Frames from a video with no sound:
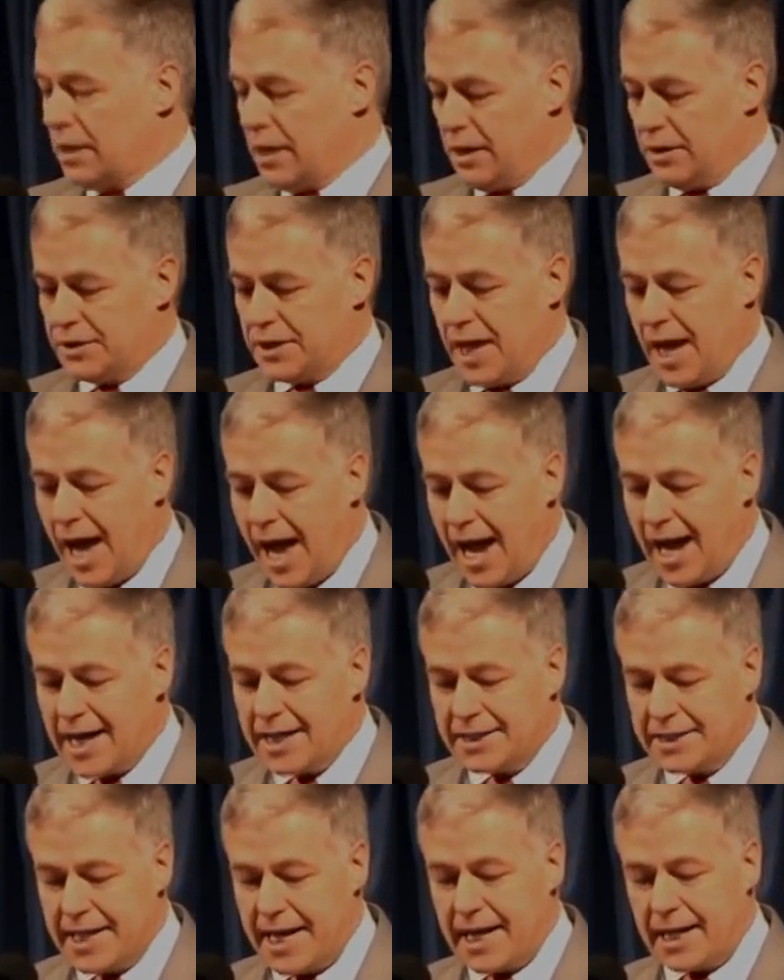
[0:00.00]
There's
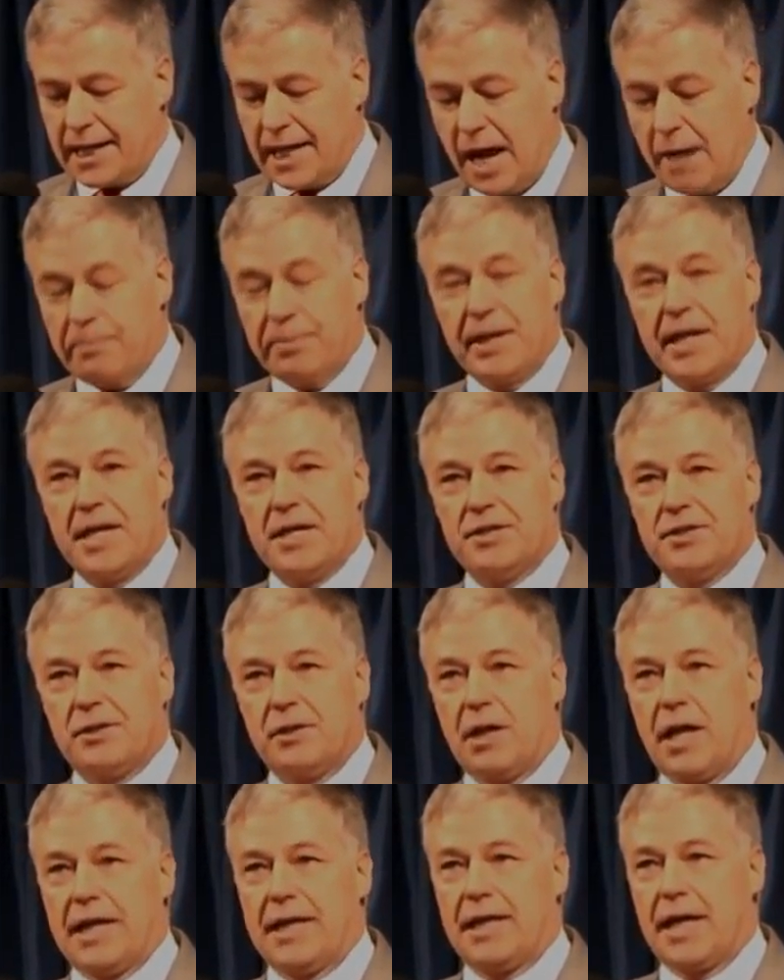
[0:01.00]
high-tech companies
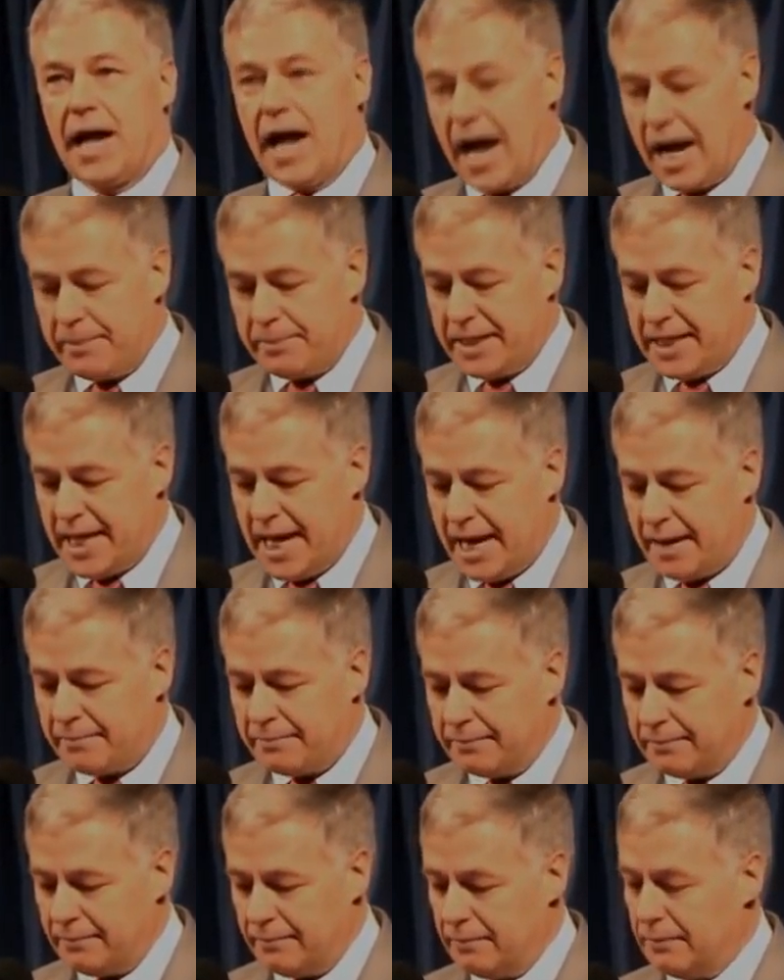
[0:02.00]
like
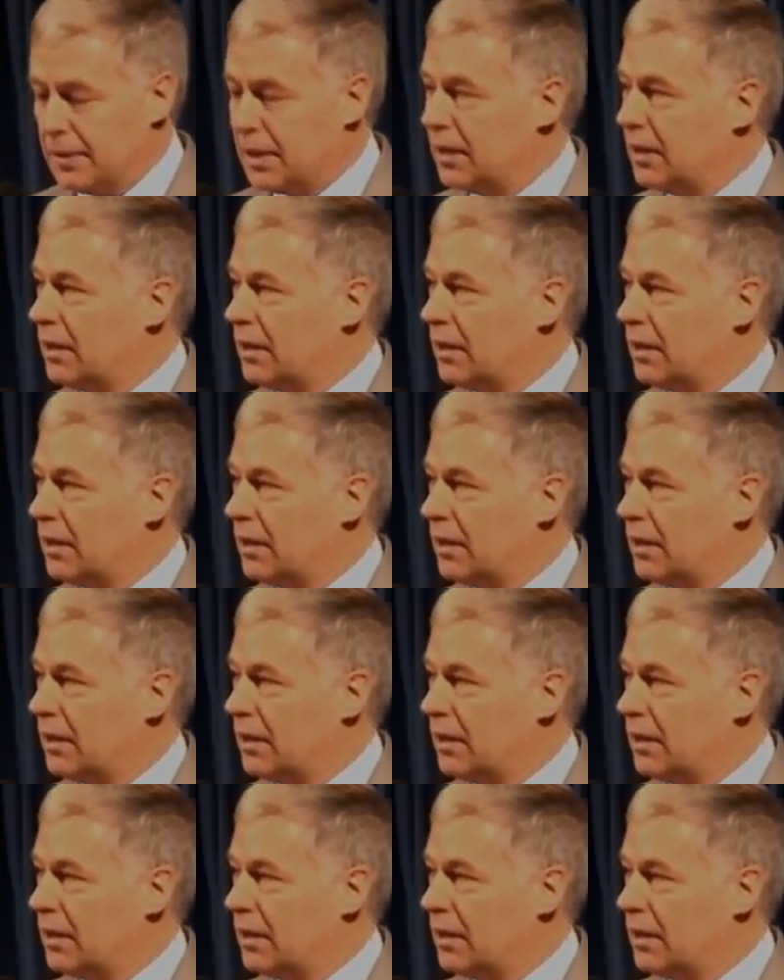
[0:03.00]
IBM,